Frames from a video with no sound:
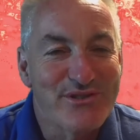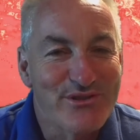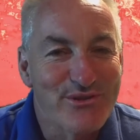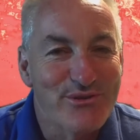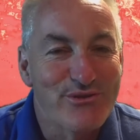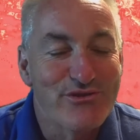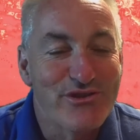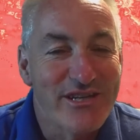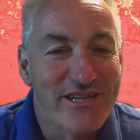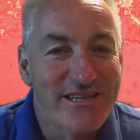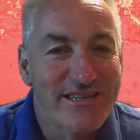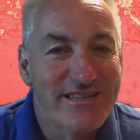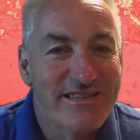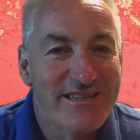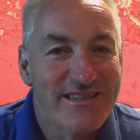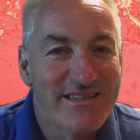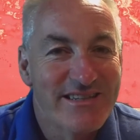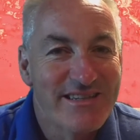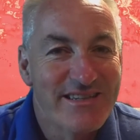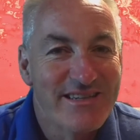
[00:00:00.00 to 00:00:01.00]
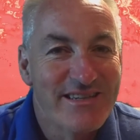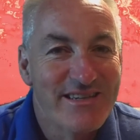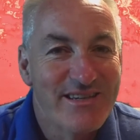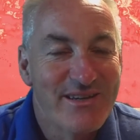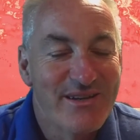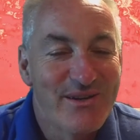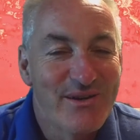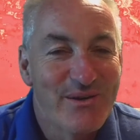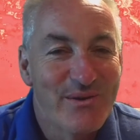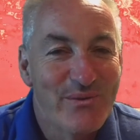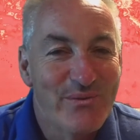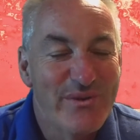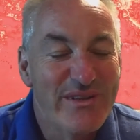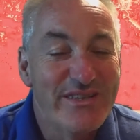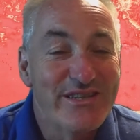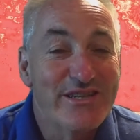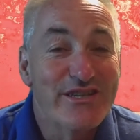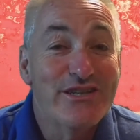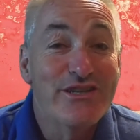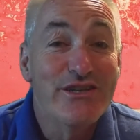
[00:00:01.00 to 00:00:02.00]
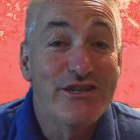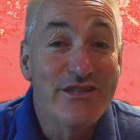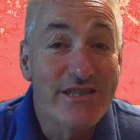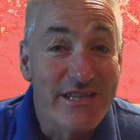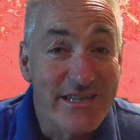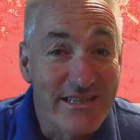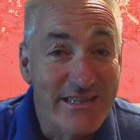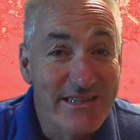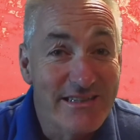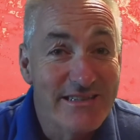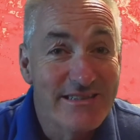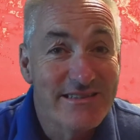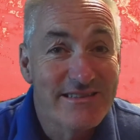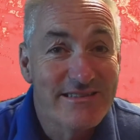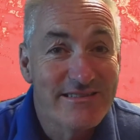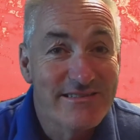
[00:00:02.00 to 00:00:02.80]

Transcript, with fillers: a story when the goody